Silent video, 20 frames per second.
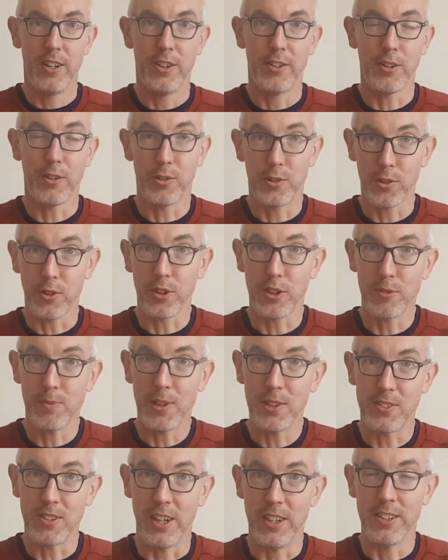so I was talking to
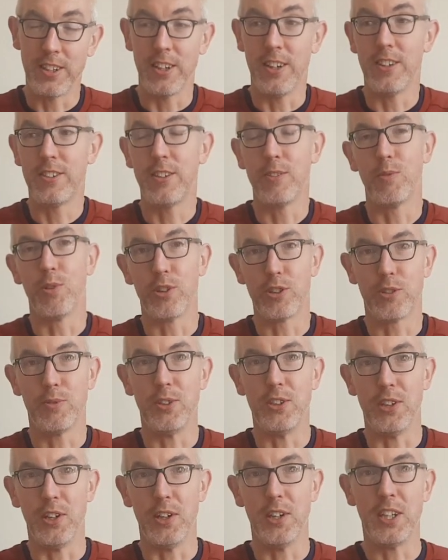my son and I said, what should we do?